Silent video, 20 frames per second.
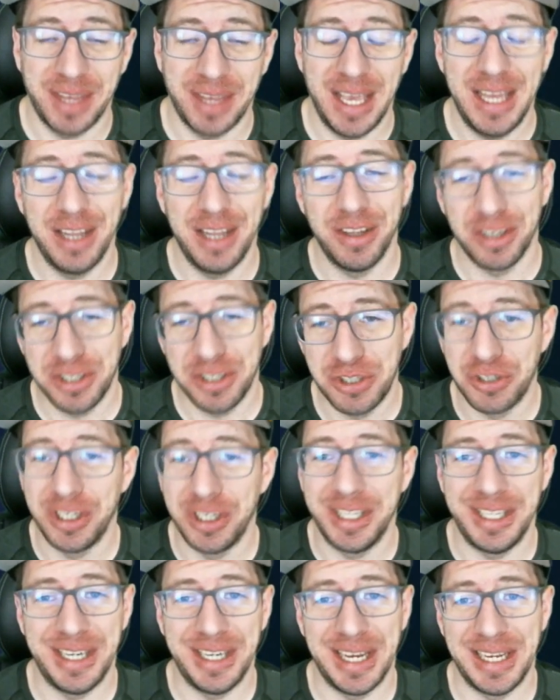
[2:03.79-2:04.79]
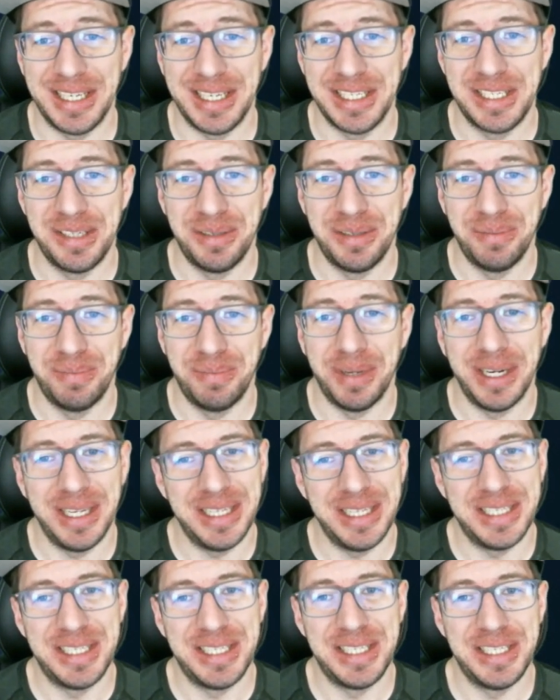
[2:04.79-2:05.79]
It looks really nice, but
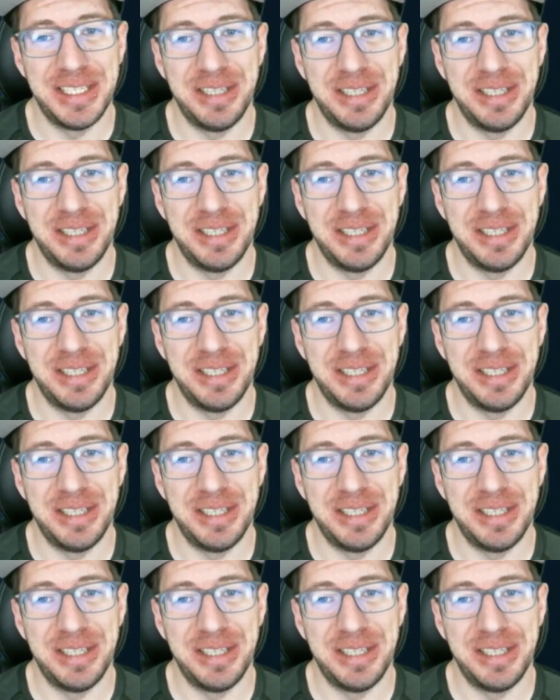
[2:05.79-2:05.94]
it's